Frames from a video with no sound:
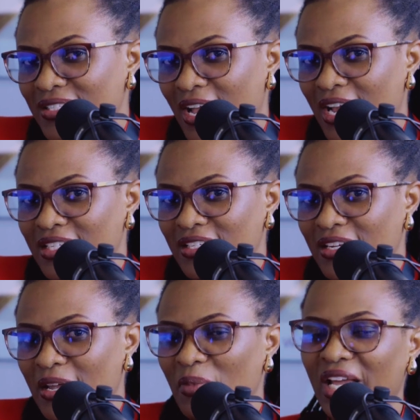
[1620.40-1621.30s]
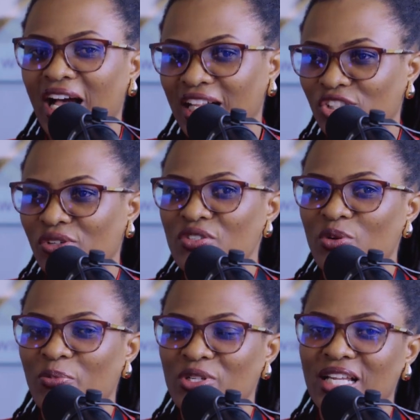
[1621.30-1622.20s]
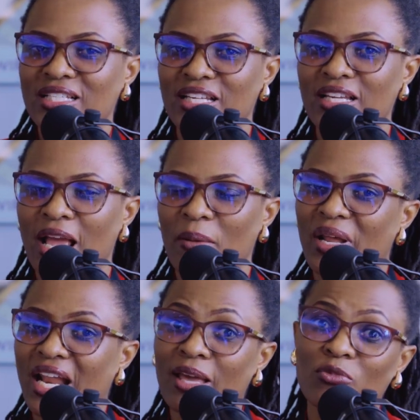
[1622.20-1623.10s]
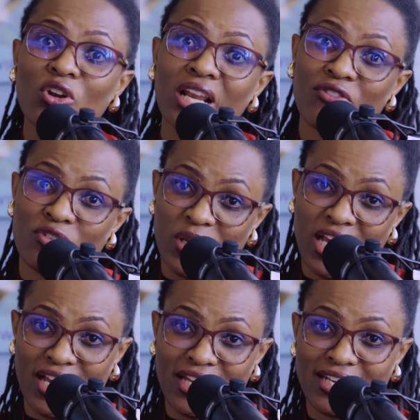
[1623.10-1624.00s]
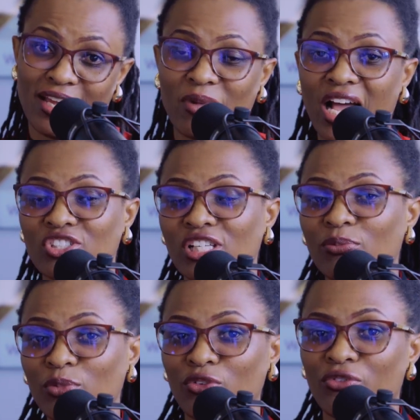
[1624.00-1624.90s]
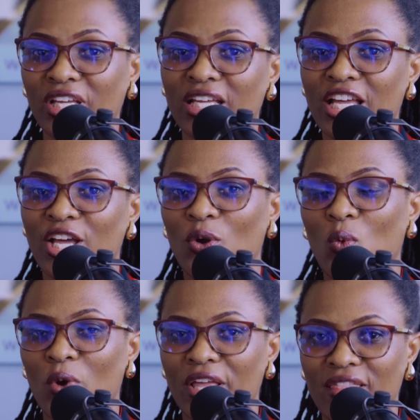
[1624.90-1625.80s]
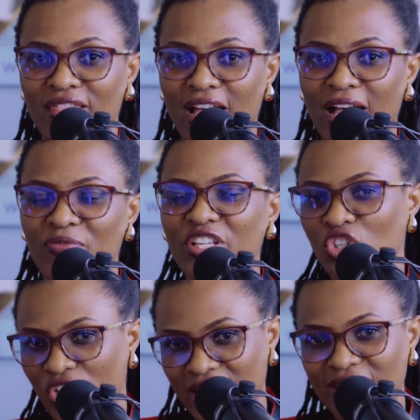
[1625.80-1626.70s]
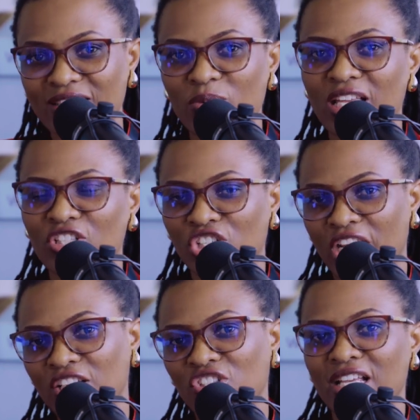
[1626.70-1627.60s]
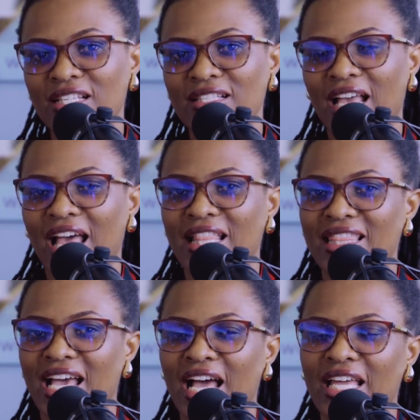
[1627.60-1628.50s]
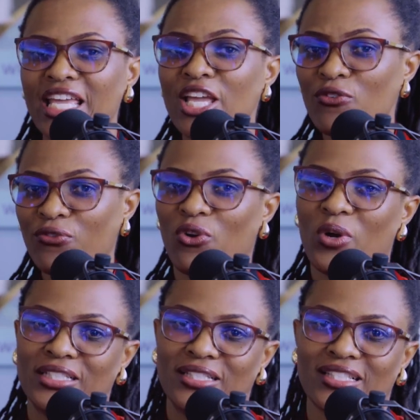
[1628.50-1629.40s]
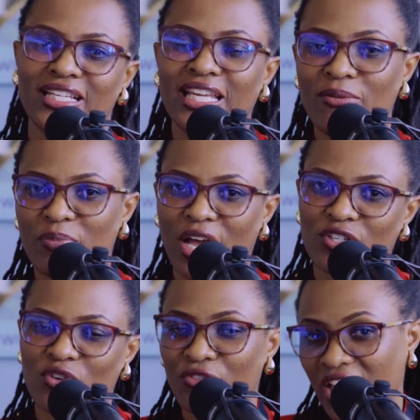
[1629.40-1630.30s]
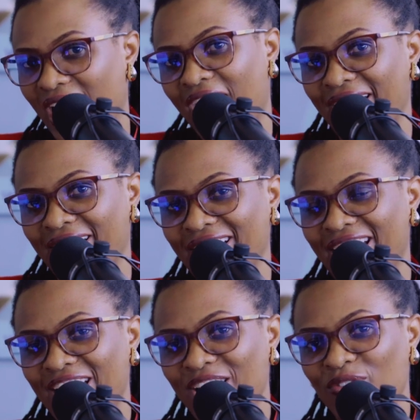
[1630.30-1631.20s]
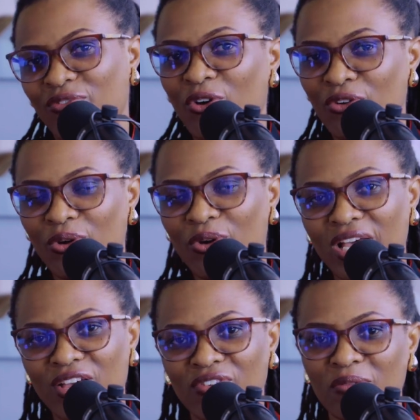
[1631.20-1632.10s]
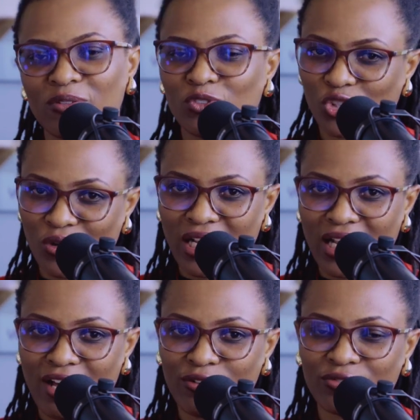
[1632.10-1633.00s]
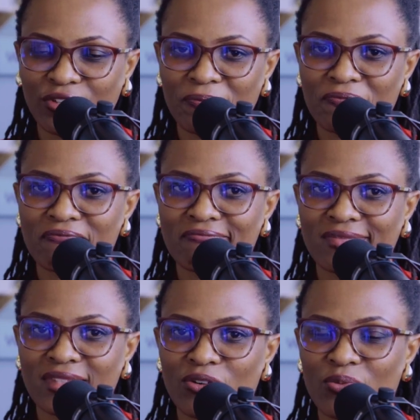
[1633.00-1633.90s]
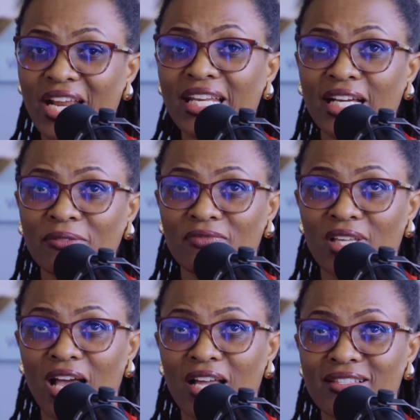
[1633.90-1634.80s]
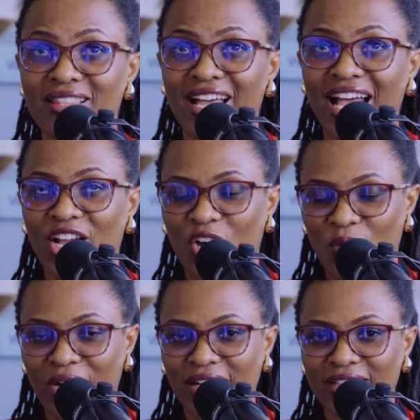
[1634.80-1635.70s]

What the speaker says: is heard, my culture is represented, but I am not left behind. I am actually moving with the trends, with the changes and the influence and impact of AI. For Royal FM, I'm Joy Love, right here at the ACOA